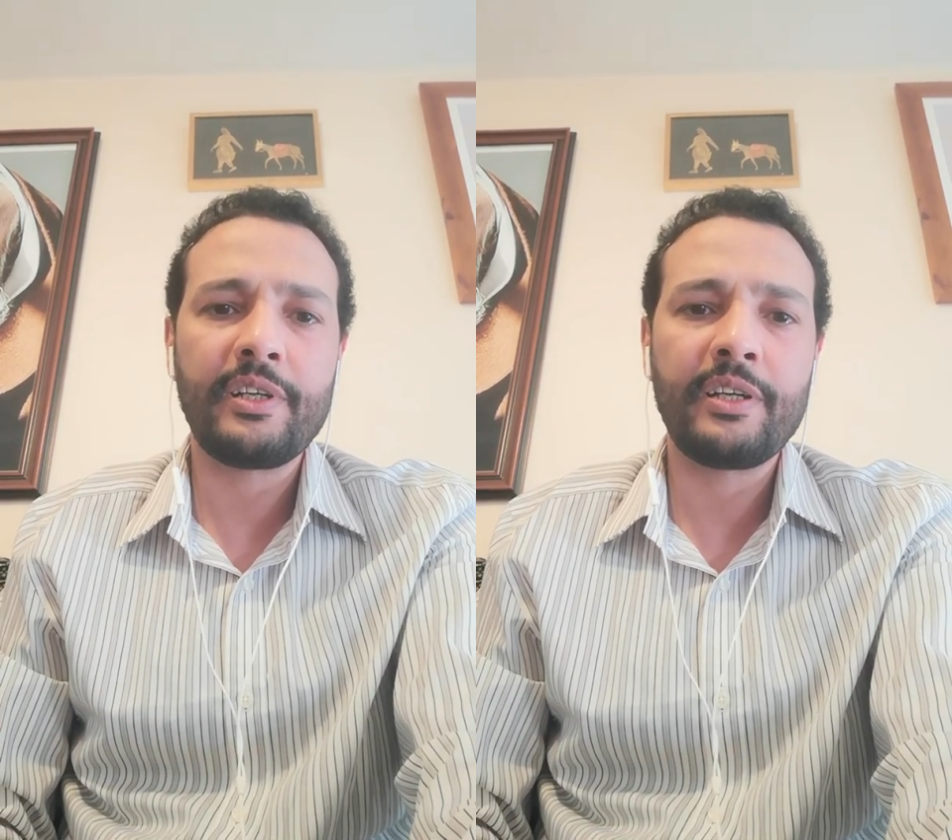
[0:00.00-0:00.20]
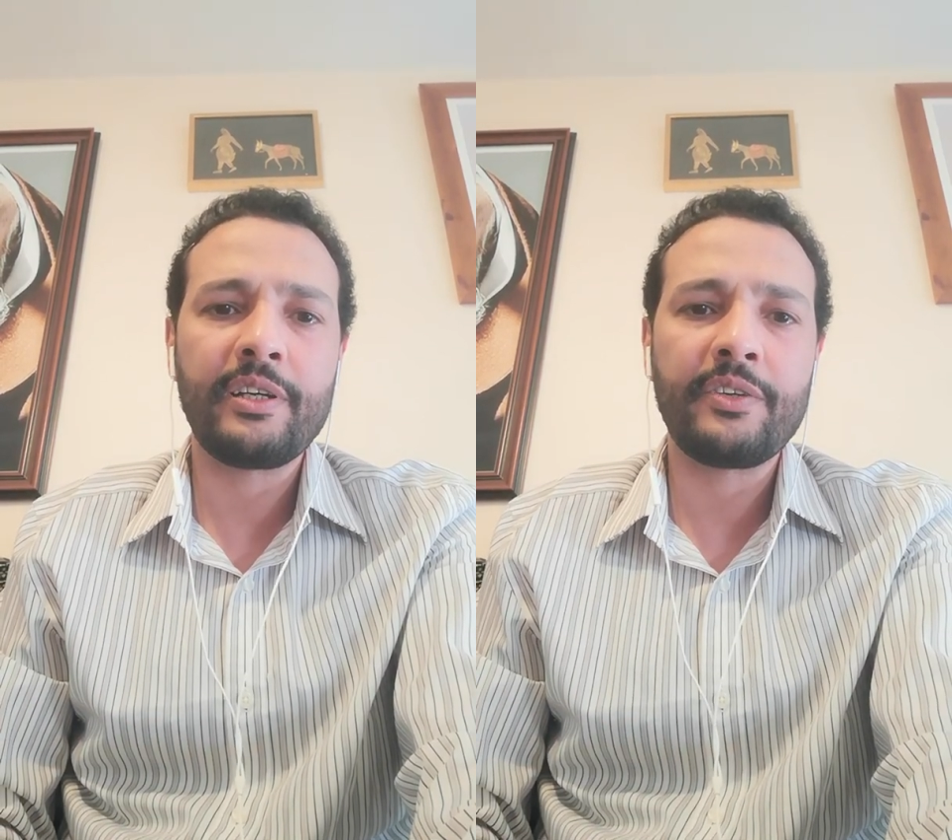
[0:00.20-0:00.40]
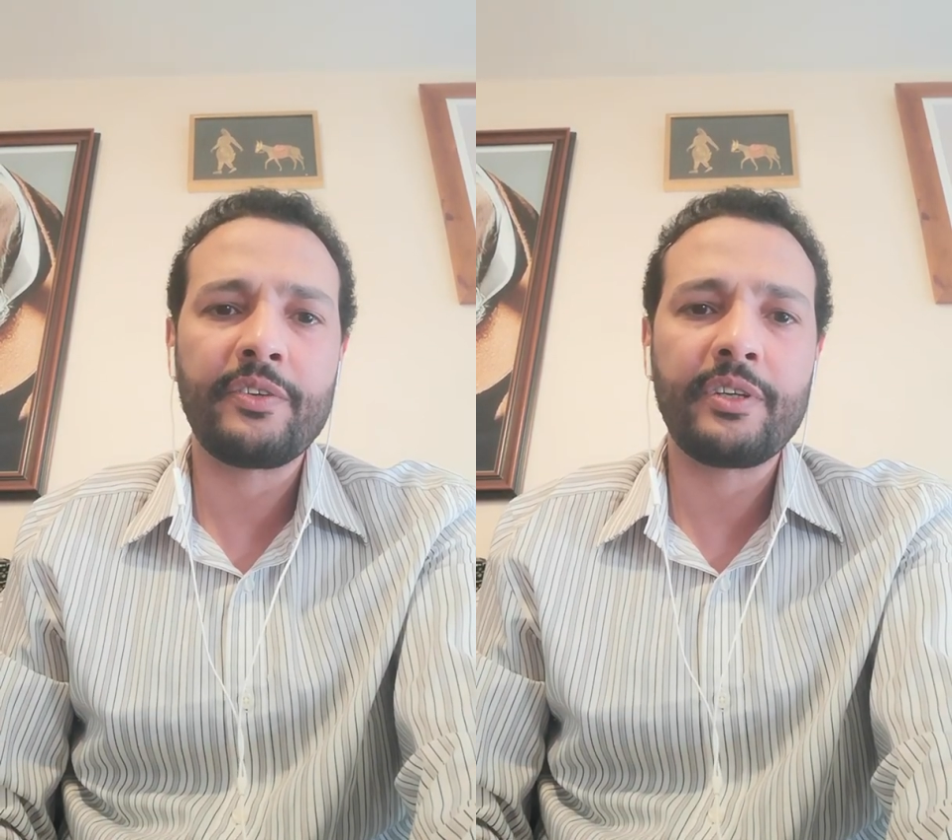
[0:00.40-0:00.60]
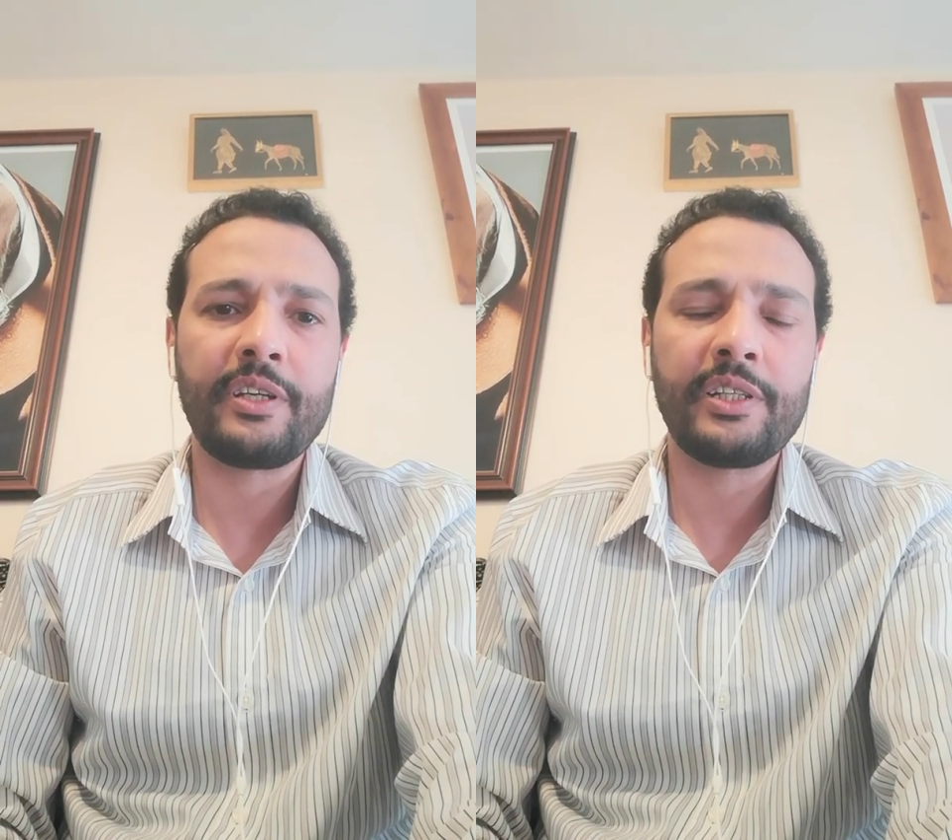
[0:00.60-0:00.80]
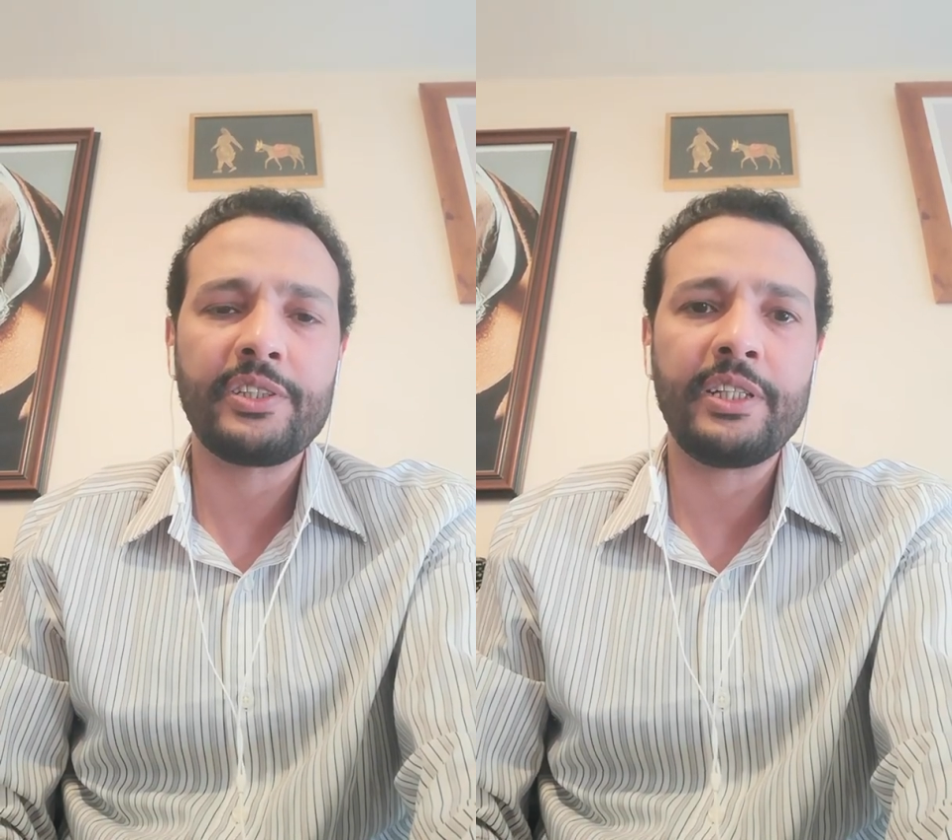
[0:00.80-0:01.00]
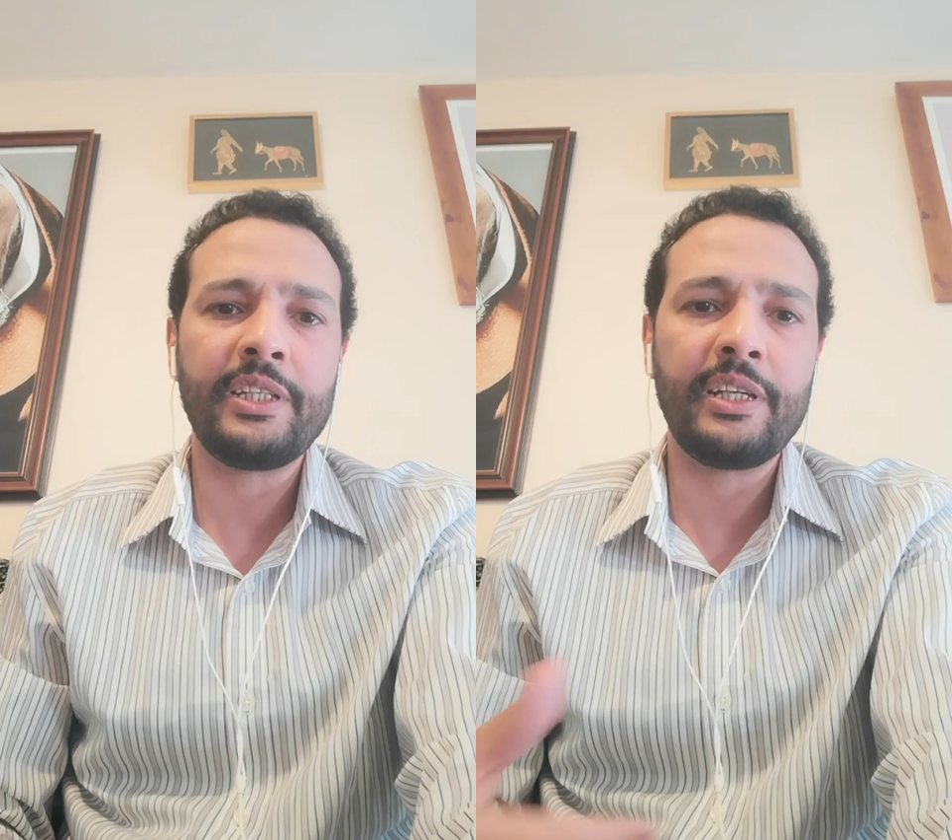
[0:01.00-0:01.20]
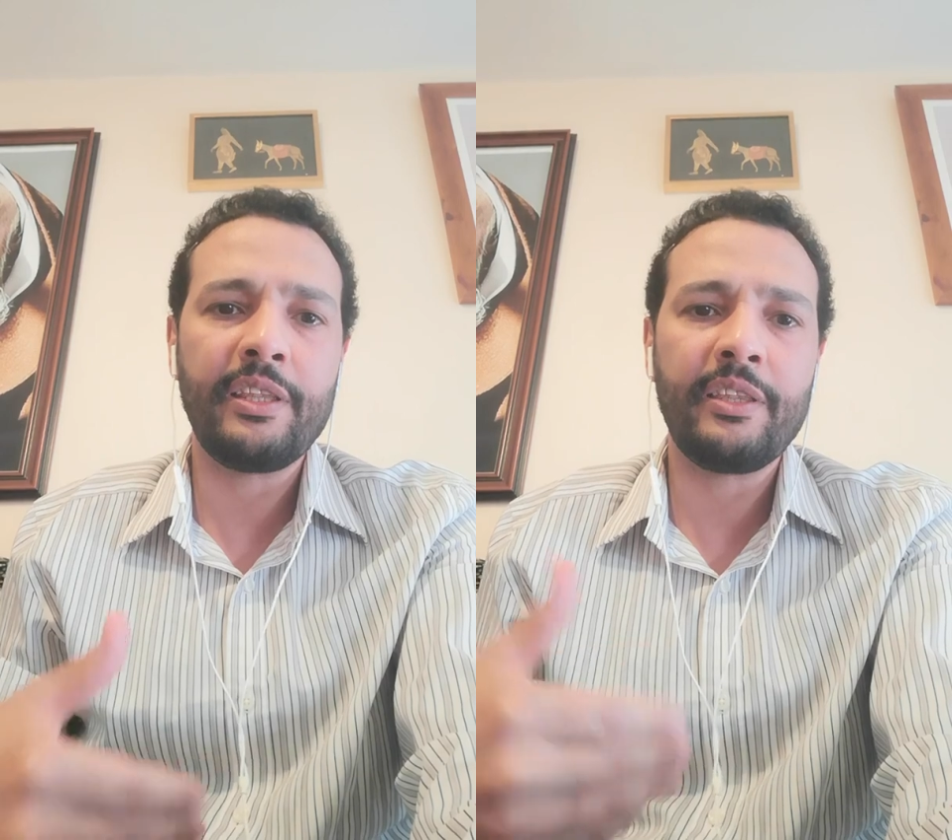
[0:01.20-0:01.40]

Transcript: are actually in